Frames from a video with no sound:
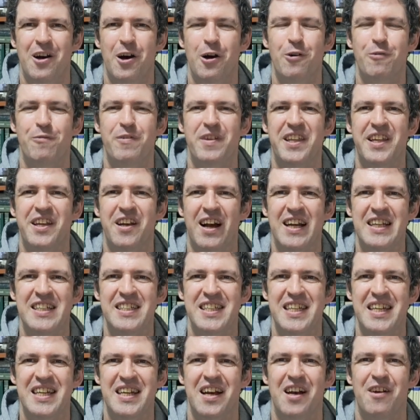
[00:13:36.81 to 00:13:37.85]
over the
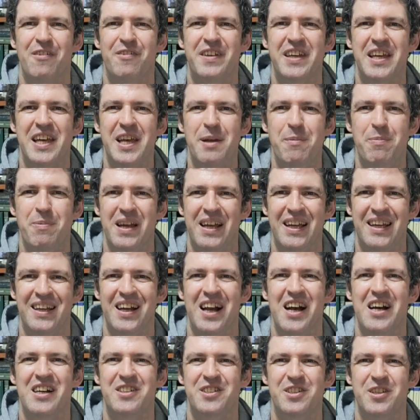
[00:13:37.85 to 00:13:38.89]
idea of keeping
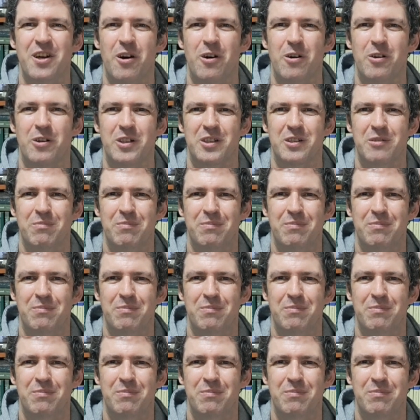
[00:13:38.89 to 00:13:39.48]
a dog.